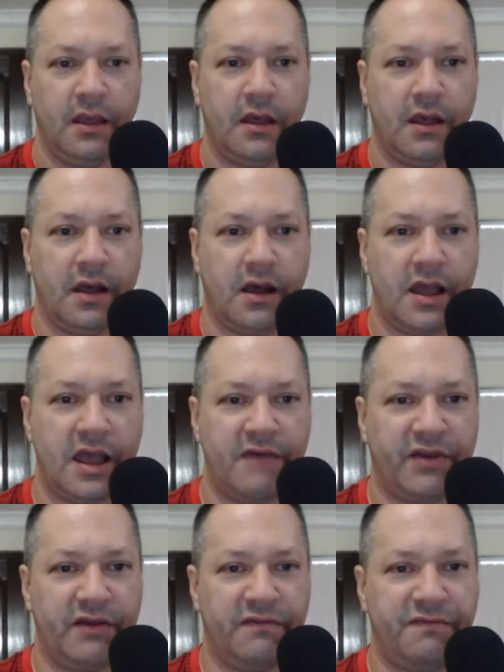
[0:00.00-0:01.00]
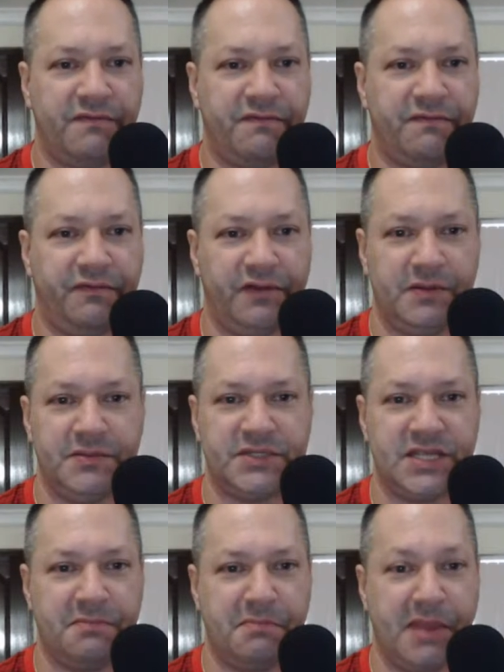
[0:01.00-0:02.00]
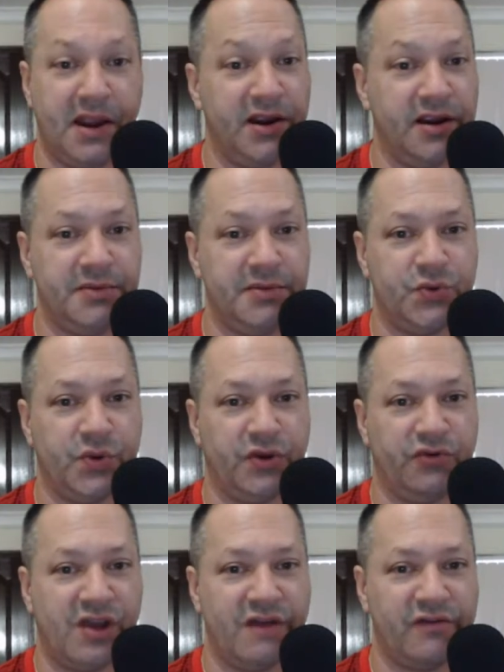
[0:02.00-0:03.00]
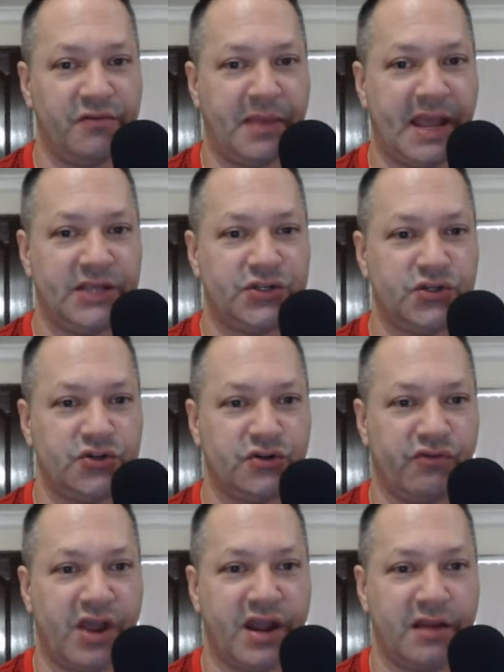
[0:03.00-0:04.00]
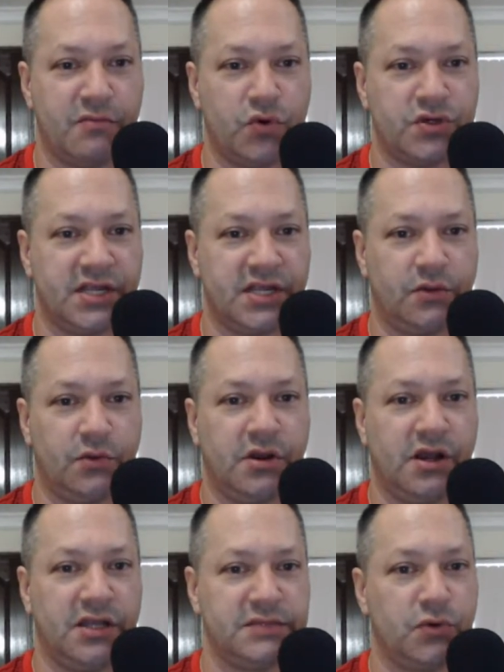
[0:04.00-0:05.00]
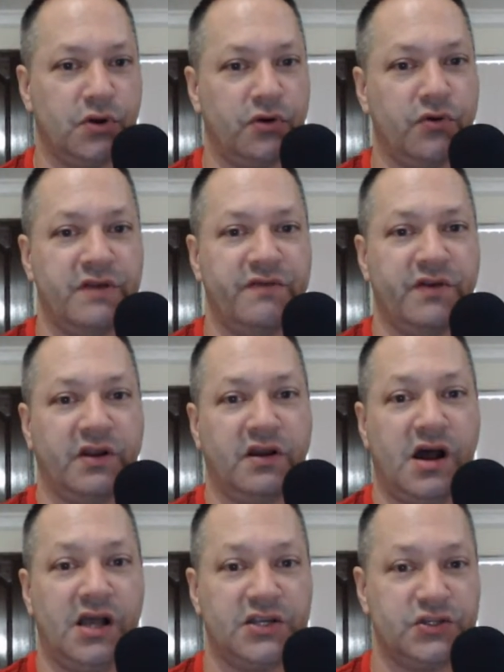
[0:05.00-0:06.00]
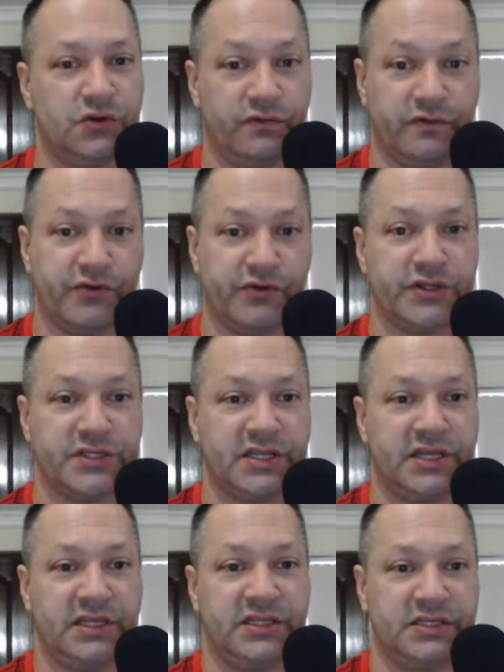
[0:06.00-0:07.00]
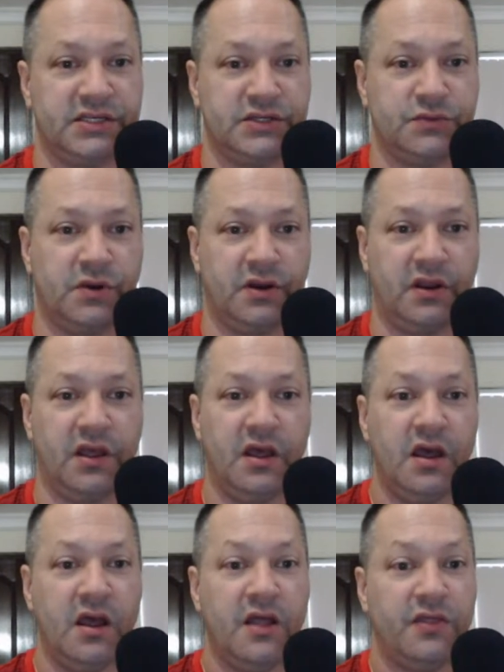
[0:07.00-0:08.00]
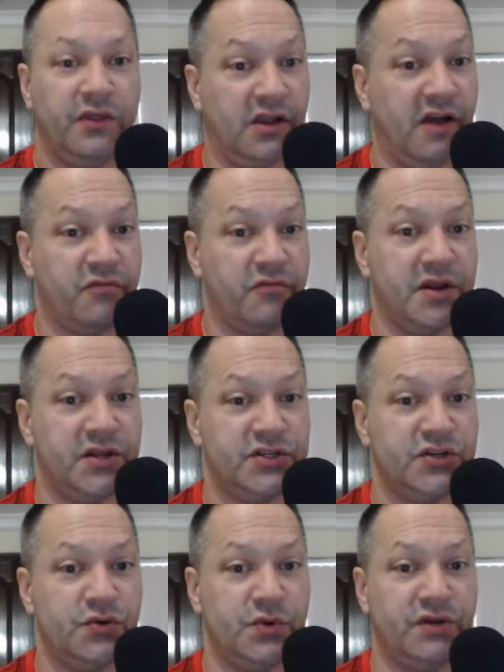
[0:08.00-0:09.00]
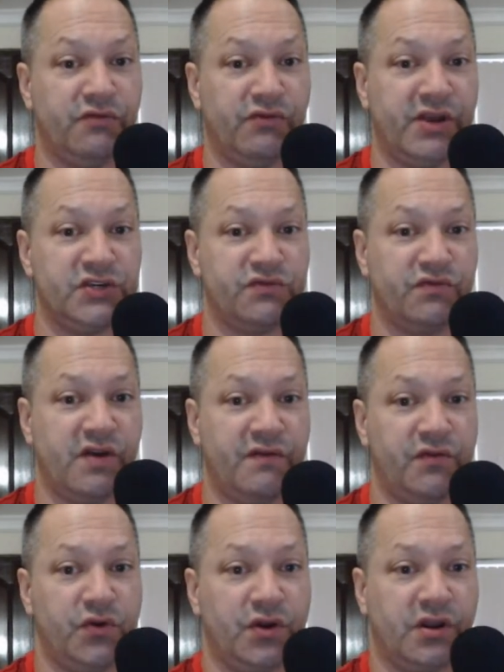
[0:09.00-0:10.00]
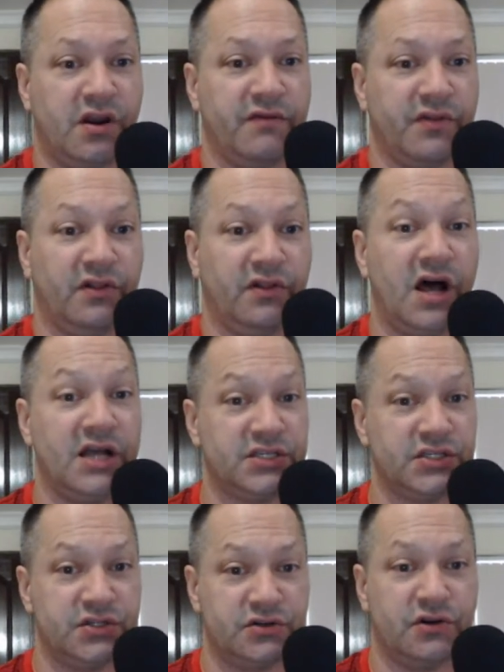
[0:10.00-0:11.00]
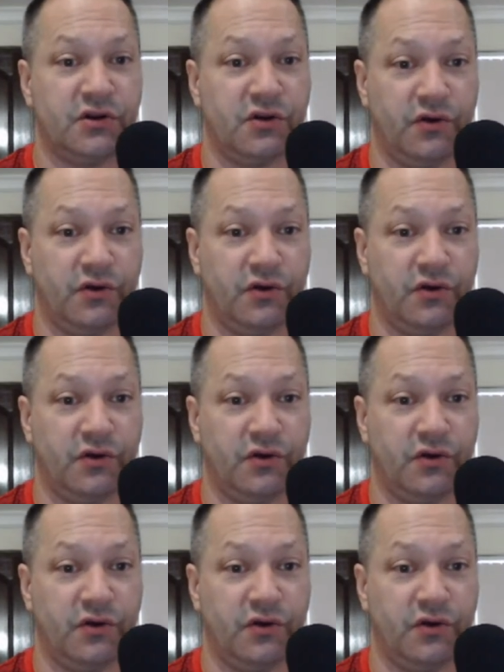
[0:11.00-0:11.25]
Having a flimsy barrier between driver and passenger riding motorcycle will cause more grief and cost overruns. I think this is what the government is doing to raise revenue to cover the losses during